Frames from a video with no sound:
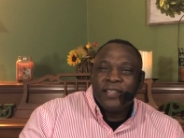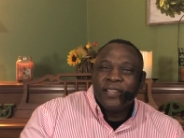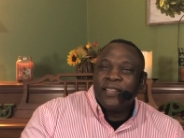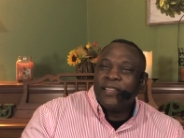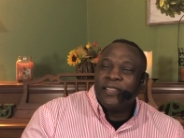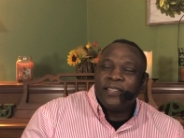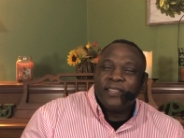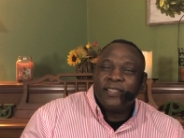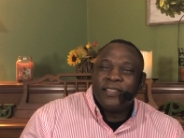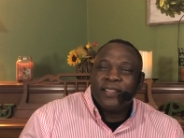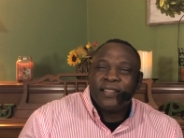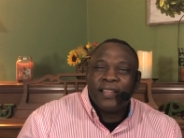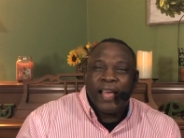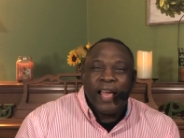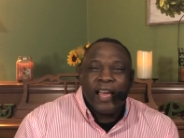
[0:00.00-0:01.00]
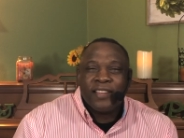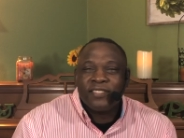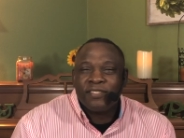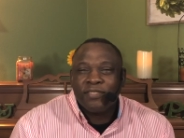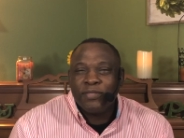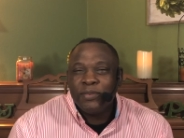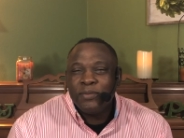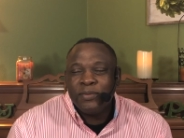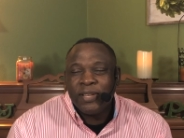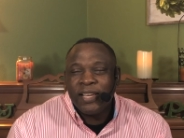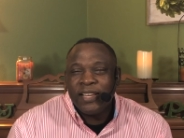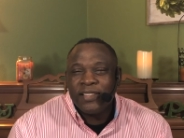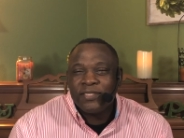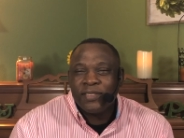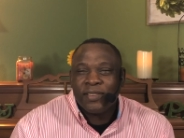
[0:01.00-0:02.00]
in the last few
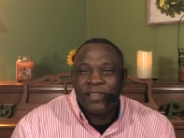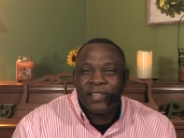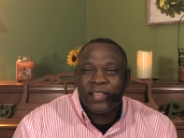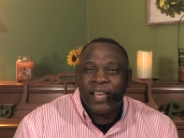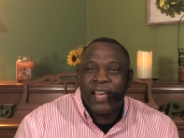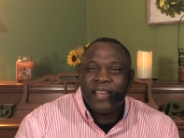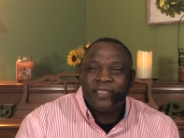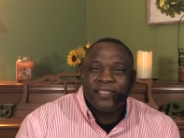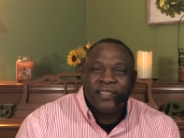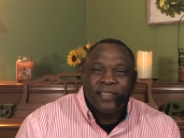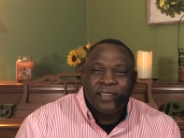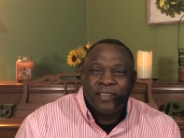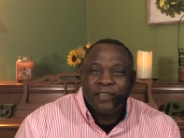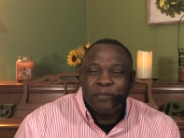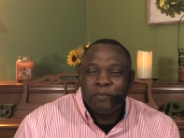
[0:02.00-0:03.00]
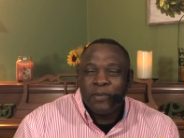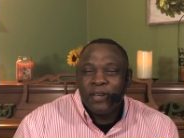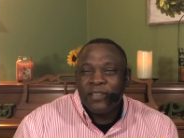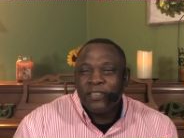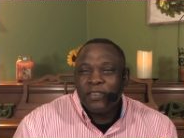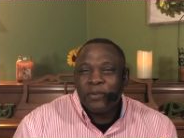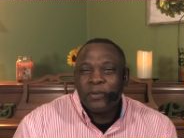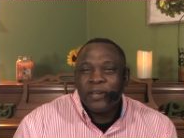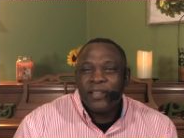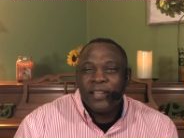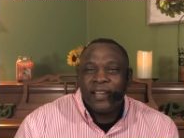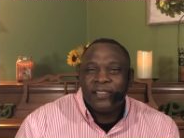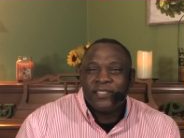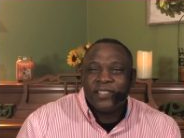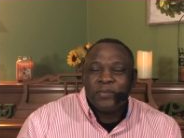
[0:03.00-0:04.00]
days or the last month or
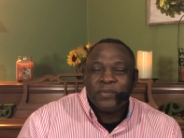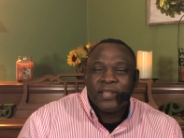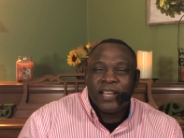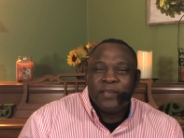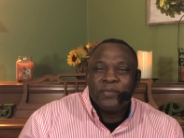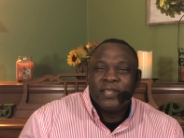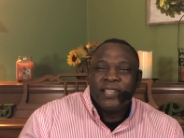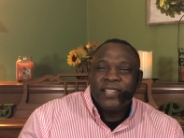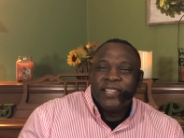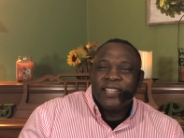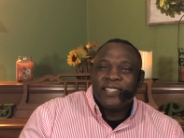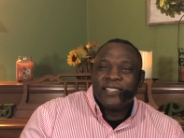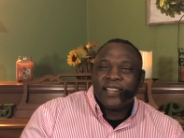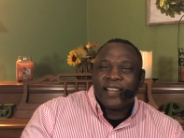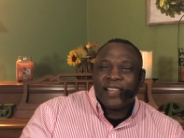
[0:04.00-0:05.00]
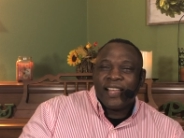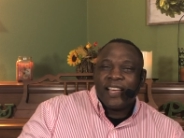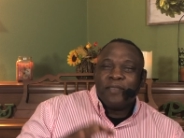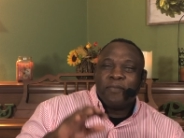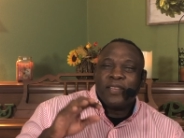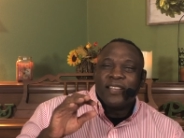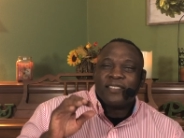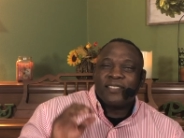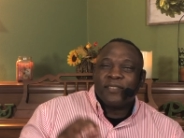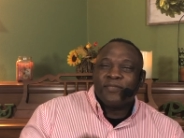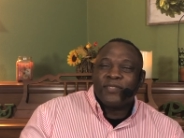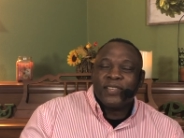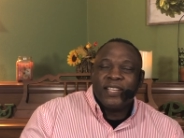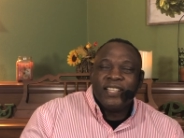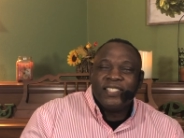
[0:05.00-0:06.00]
whatnot. Sometimes it's a climax of
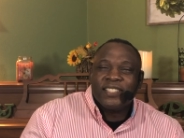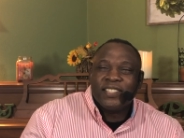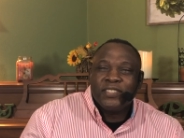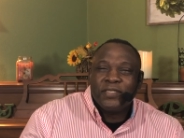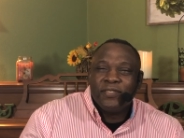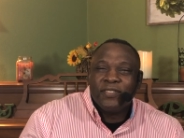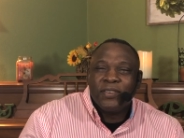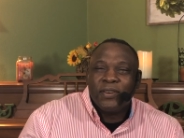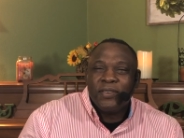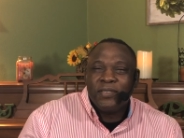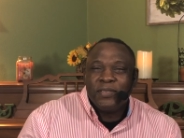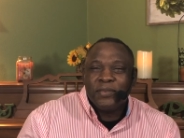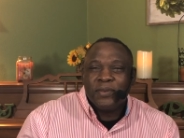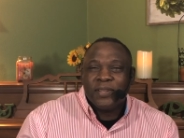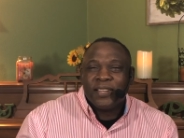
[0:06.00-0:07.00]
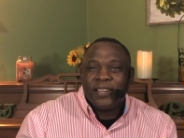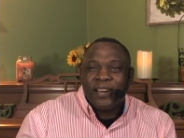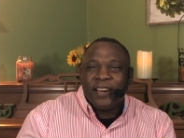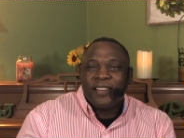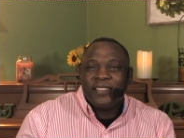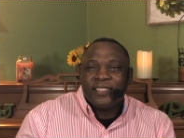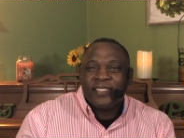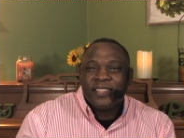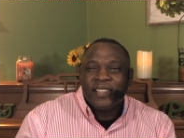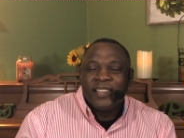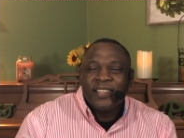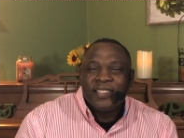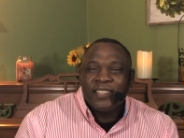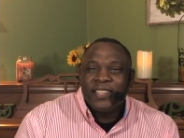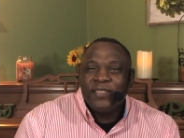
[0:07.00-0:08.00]
things that you've gone through, and God has
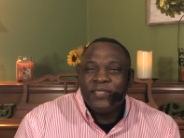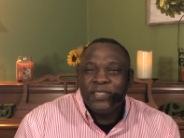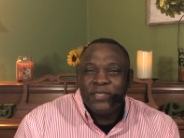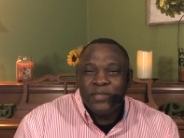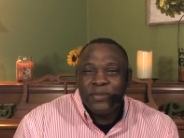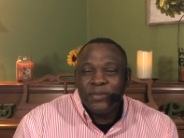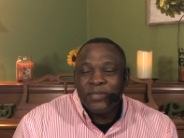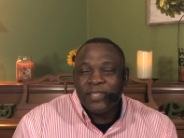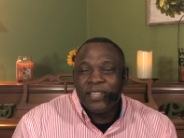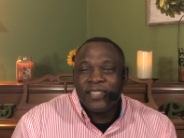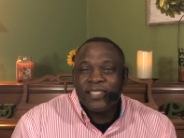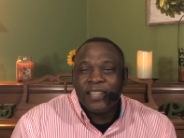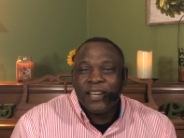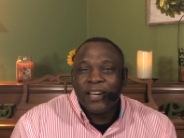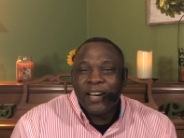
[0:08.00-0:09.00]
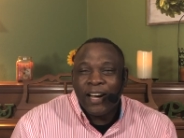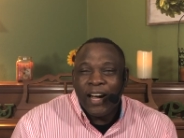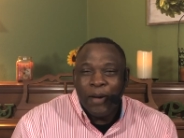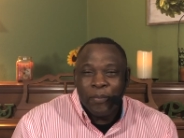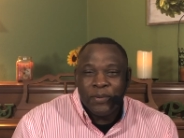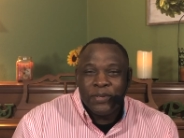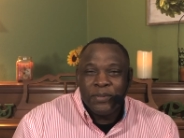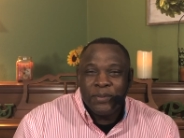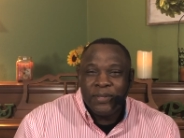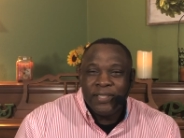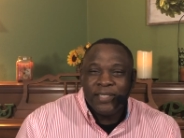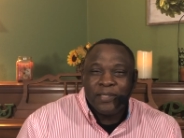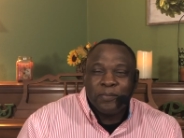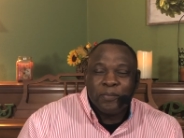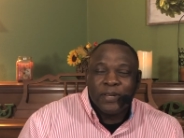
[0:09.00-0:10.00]
given you an
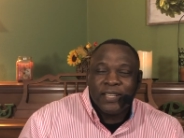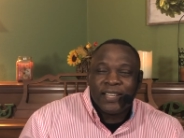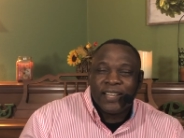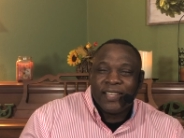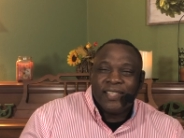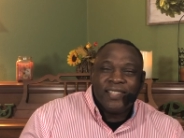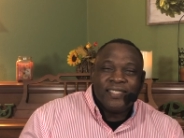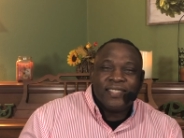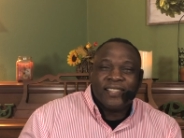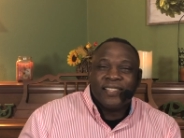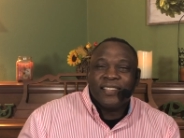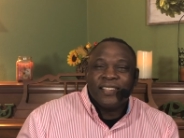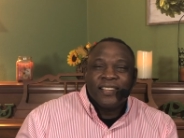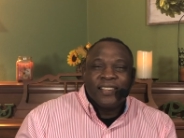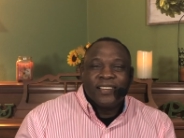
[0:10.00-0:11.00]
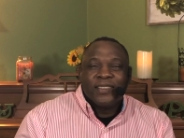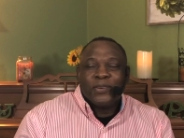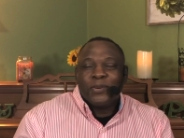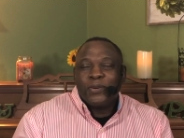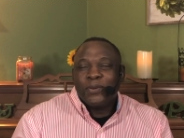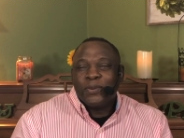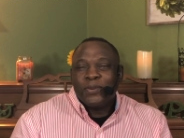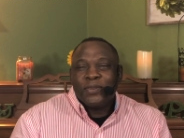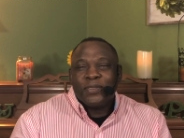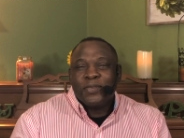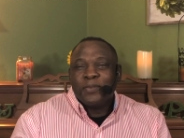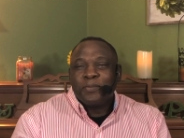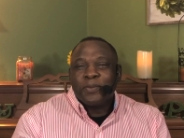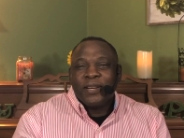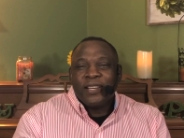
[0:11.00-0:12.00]
opportunity to bring cleansing, oh,
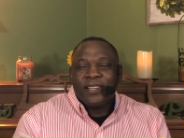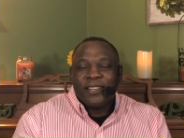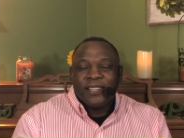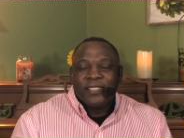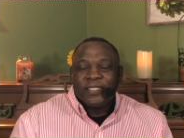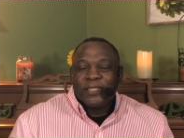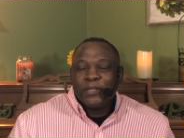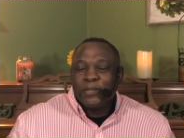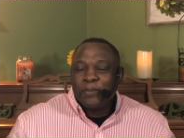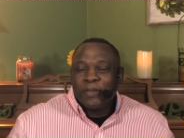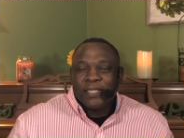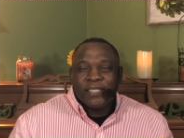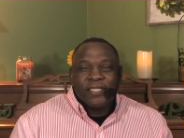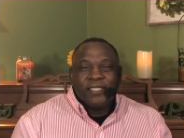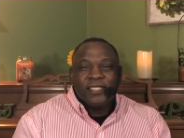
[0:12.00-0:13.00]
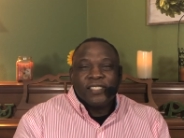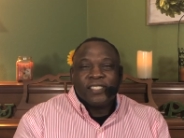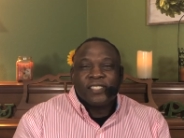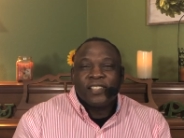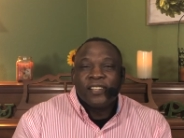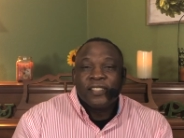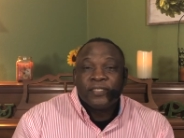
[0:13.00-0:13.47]
to bring, oh my goodness,